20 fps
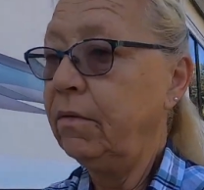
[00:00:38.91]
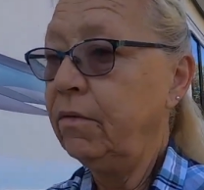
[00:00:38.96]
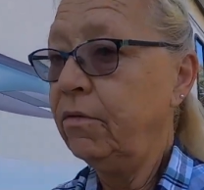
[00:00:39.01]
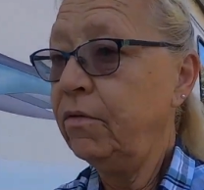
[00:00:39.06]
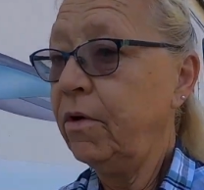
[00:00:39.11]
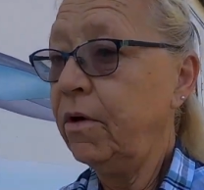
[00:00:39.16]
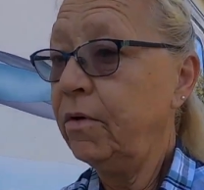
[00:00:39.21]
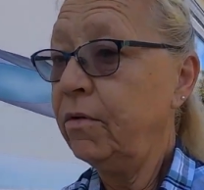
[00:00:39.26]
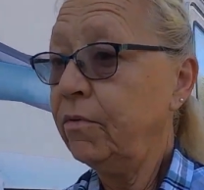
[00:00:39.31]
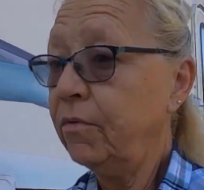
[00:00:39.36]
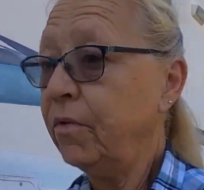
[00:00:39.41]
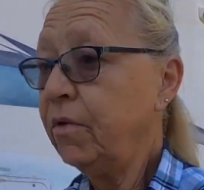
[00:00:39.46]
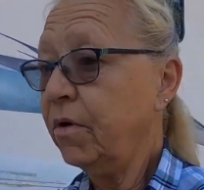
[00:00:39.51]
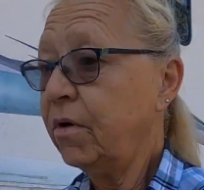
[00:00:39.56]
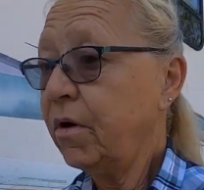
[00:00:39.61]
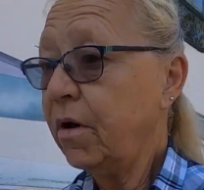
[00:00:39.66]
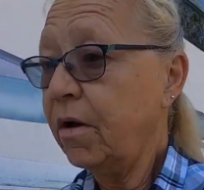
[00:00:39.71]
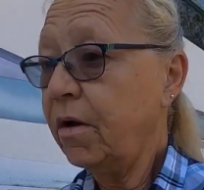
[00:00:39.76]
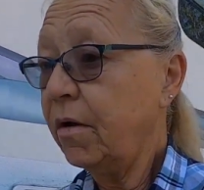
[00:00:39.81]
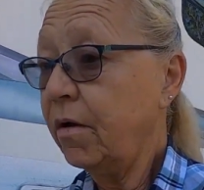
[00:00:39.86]
Trying to work
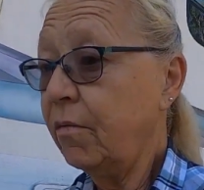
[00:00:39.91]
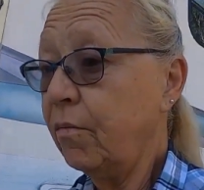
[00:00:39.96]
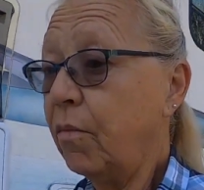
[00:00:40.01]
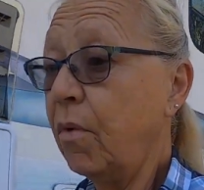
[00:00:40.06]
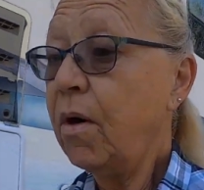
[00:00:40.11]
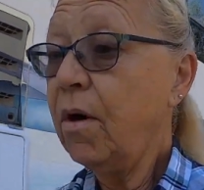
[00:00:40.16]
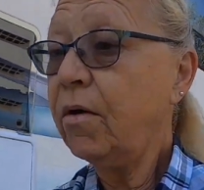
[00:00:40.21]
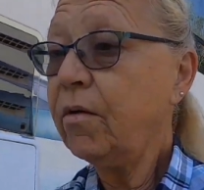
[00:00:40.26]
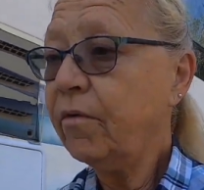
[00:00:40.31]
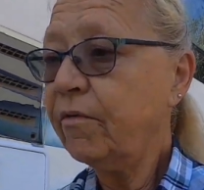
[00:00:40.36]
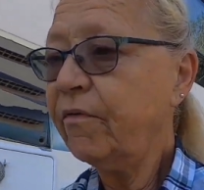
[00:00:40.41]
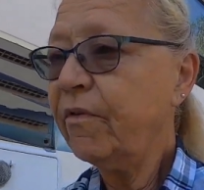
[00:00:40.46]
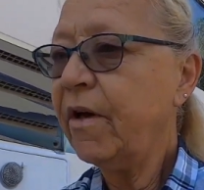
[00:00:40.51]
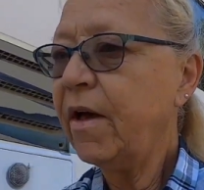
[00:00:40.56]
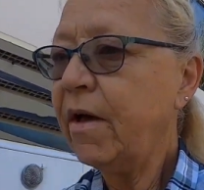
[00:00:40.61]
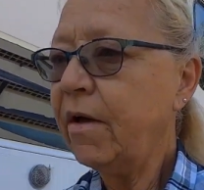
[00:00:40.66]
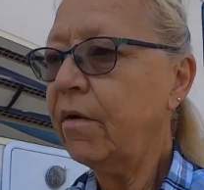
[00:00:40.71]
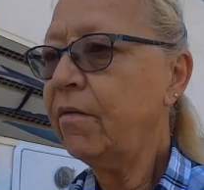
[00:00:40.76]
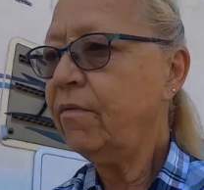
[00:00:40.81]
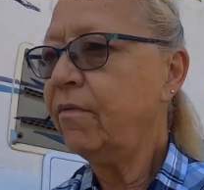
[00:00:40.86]
on our water
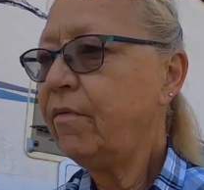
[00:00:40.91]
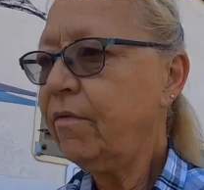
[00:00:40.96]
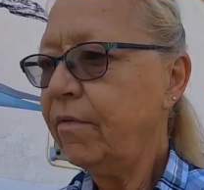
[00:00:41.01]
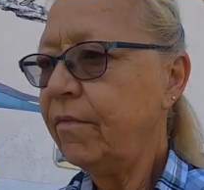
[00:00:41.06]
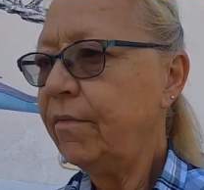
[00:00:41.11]
valve.